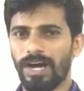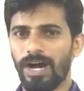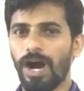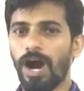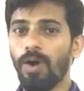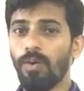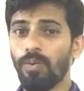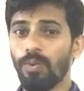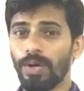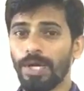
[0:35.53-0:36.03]

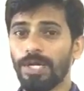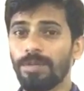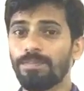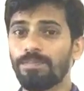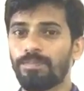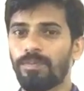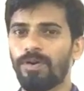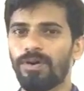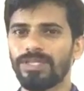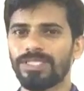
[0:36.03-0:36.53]
how
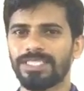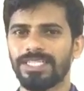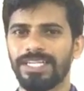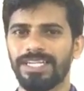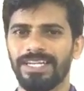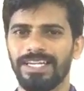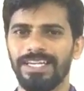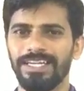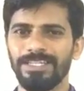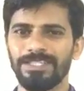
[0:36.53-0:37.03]

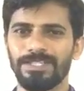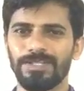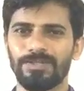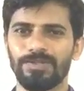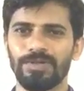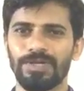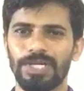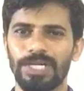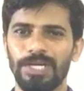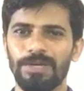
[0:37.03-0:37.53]
important is it
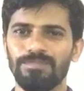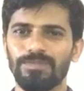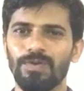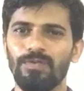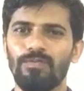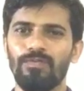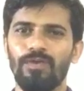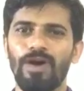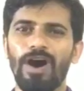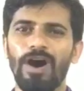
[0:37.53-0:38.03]
to keep the
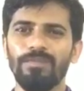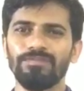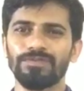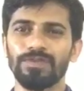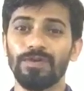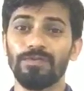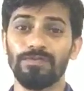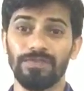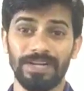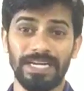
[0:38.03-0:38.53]

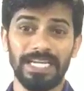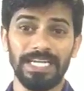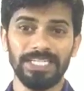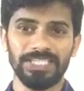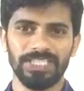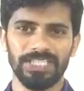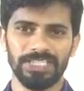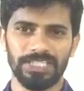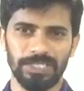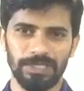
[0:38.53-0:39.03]
warmth of
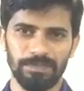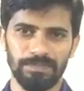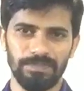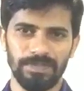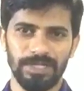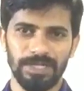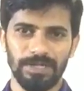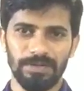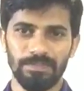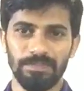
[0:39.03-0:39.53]
relationship
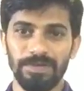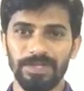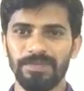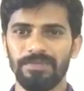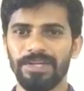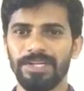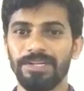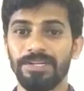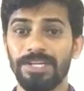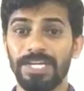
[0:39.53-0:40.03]

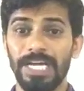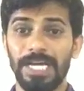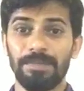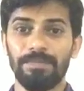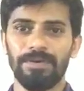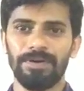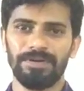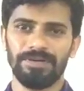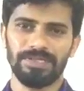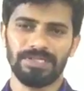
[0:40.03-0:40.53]
between
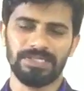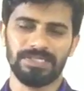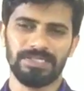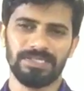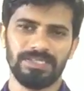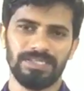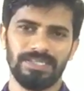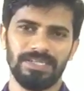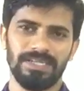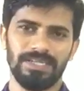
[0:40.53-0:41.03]
neighbors.
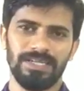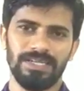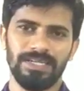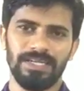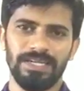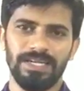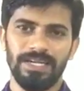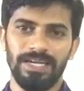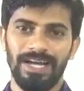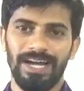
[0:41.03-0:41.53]

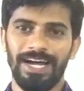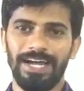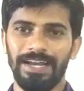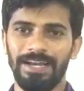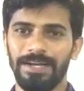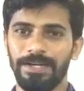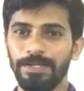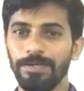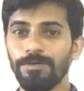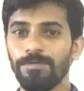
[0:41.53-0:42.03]

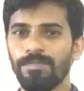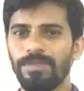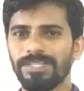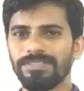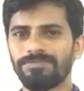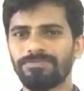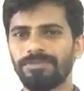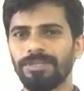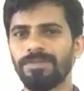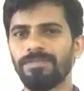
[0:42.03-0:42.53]
And you
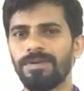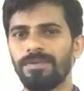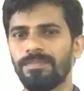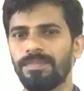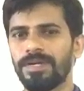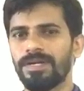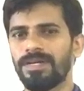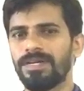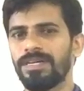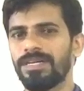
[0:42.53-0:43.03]
must
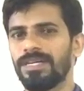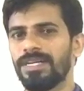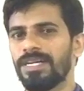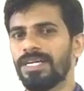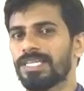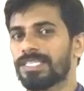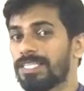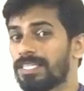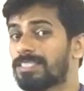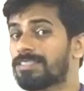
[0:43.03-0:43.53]
remember
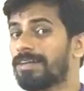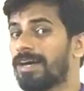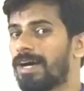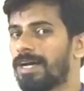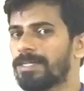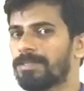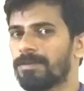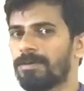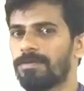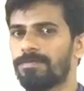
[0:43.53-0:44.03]
the
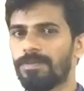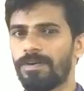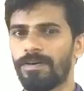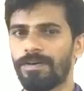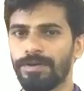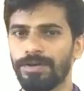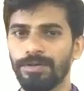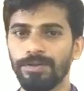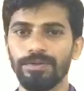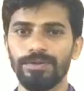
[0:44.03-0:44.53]
title of
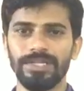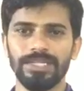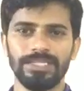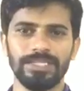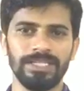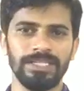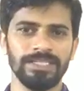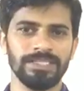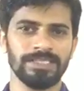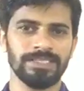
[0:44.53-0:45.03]
our
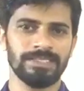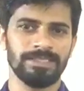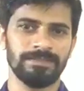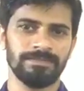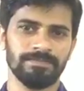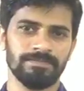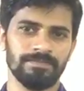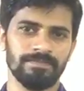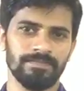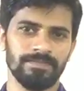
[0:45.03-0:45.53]
unit is
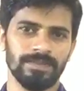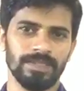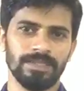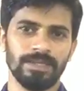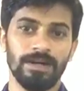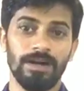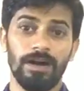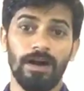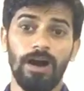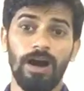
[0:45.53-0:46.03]

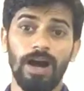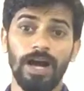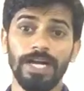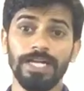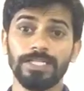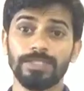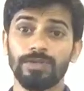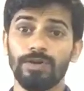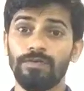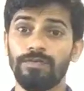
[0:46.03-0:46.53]

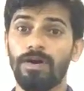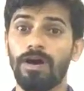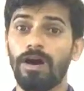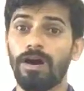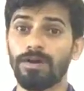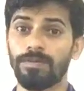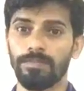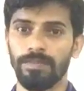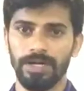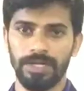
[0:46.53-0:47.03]
Heights of
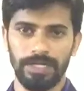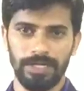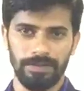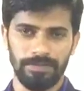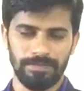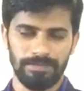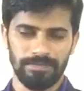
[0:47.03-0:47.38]
Harmony.